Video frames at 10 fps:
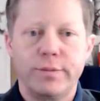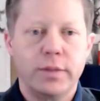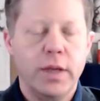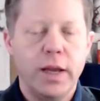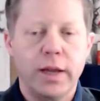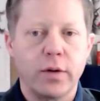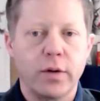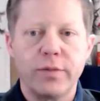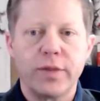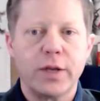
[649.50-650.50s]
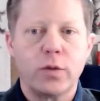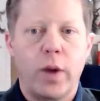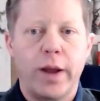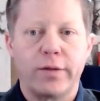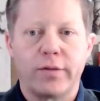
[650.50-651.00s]
Yeah, don't even think
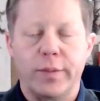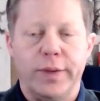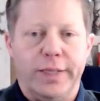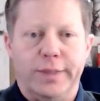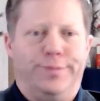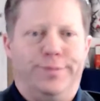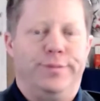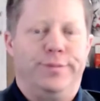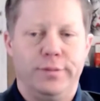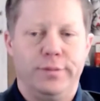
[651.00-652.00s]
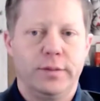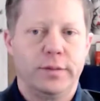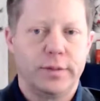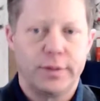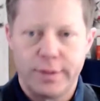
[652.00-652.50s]
twice. I mean,
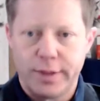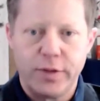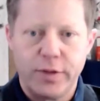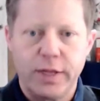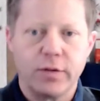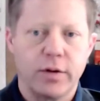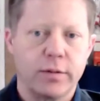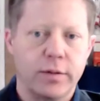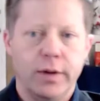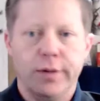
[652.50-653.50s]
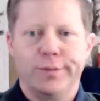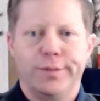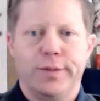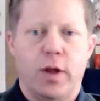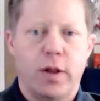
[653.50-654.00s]
everything's in a
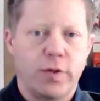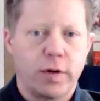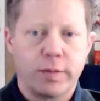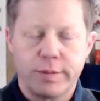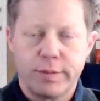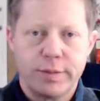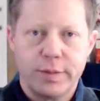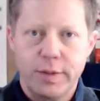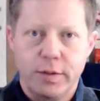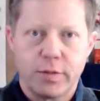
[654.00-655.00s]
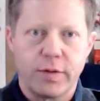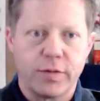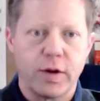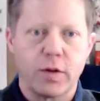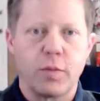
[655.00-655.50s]
all of our you know,
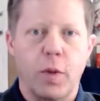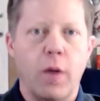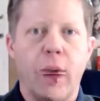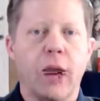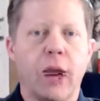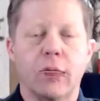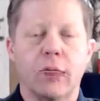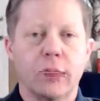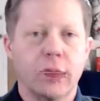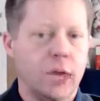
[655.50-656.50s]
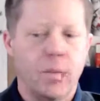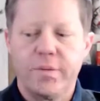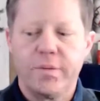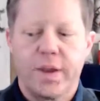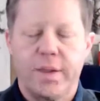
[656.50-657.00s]
stuff's in a small bottle. You know,
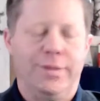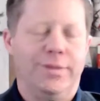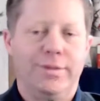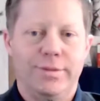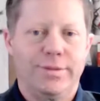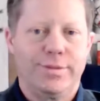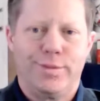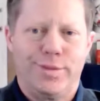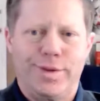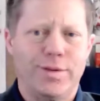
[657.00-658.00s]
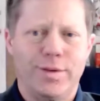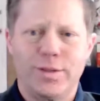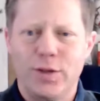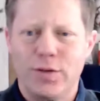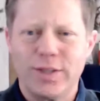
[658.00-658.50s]
we've got mm-hmm. issues.